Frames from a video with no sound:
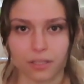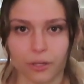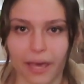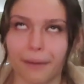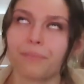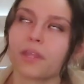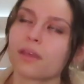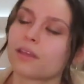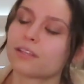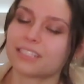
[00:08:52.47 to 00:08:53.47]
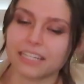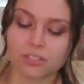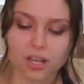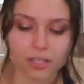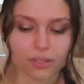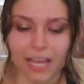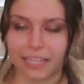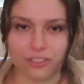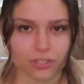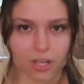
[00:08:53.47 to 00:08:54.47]
Okay, TikTok I
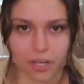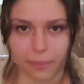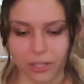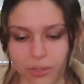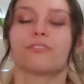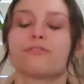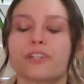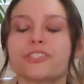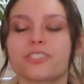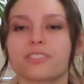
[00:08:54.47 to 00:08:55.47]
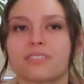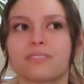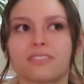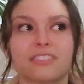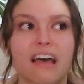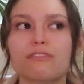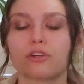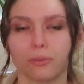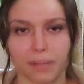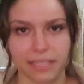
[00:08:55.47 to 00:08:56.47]
can just talk about. The first
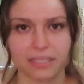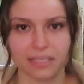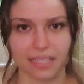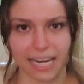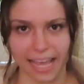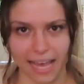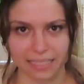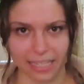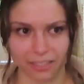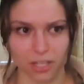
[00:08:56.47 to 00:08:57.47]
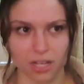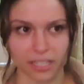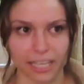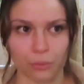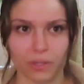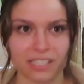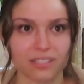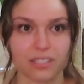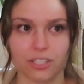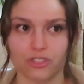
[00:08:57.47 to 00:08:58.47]
several months that I had TikTok, it
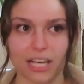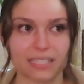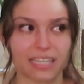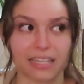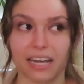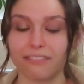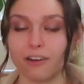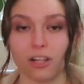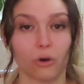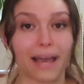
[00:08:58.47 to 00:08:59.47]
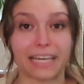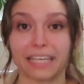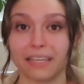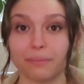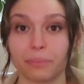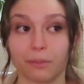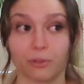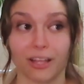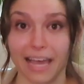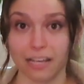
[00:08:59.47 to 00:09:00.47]
wasn't suggesting that I follow any
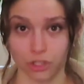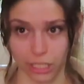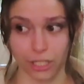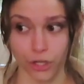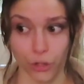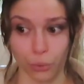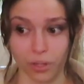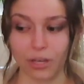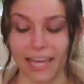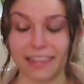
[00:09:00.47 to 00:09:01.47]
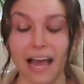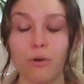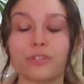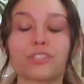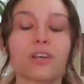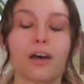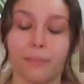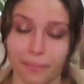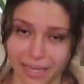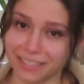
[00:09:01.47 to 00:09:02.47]
people I actually knew. And that was
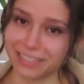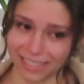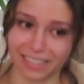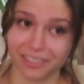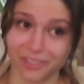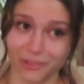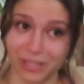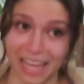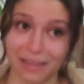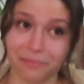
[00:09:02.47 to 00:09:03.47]
amazing, okay?